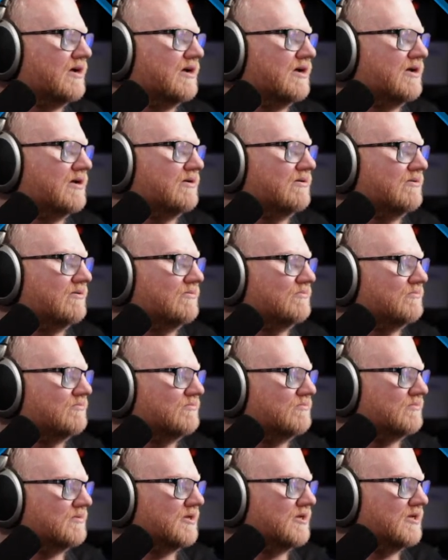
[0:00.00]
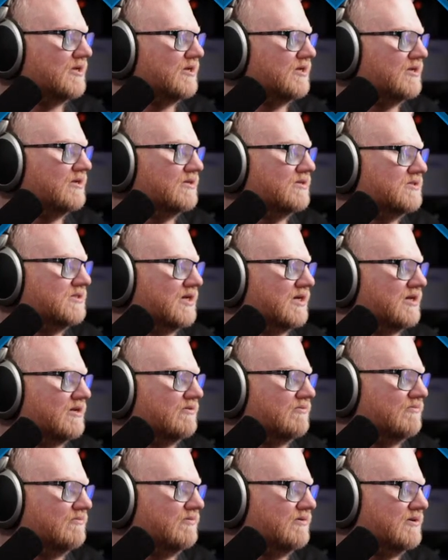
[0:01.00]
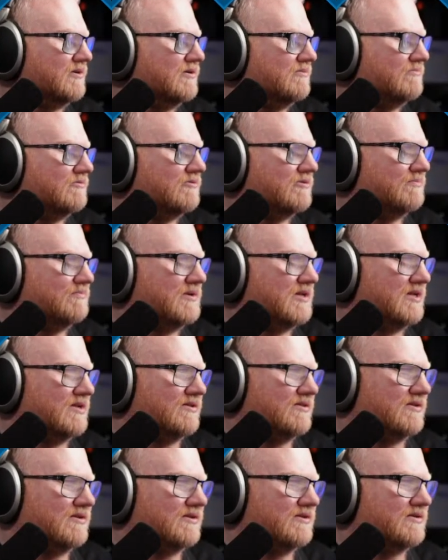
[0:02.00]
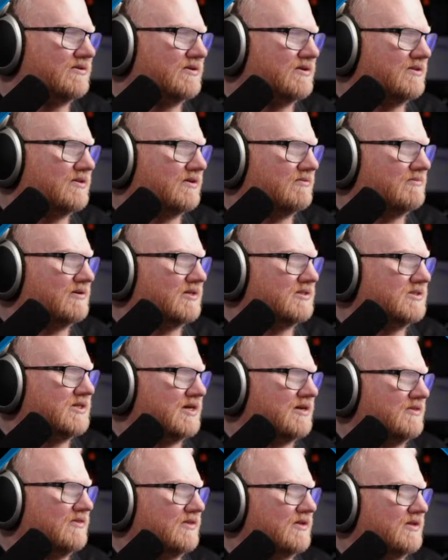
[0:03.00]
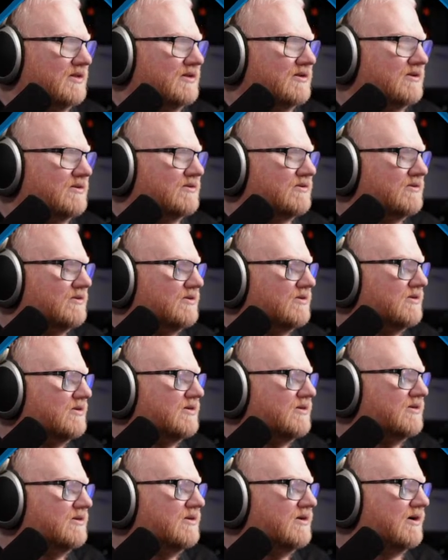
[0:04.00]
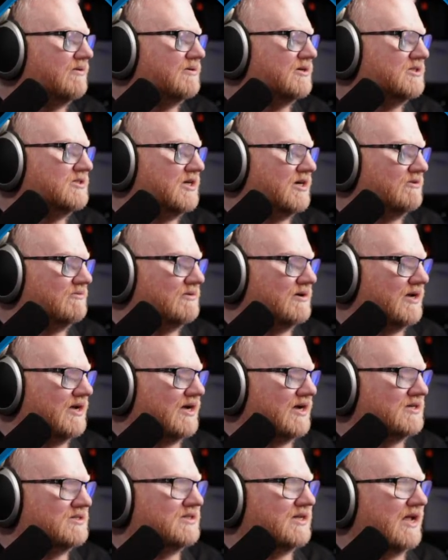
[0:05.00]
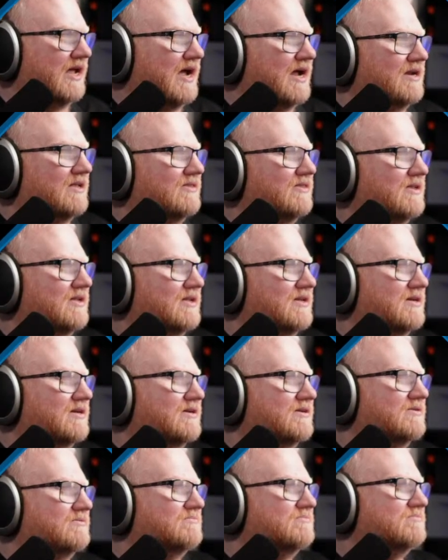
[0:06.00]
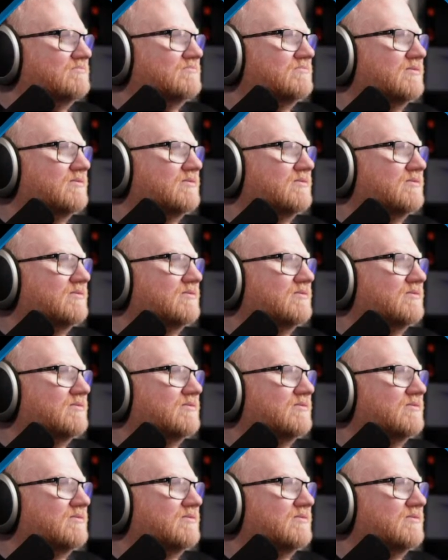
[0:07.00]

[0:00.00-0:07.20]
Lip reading: I am checking one more piece here because I want to check the I want to check where I actually added the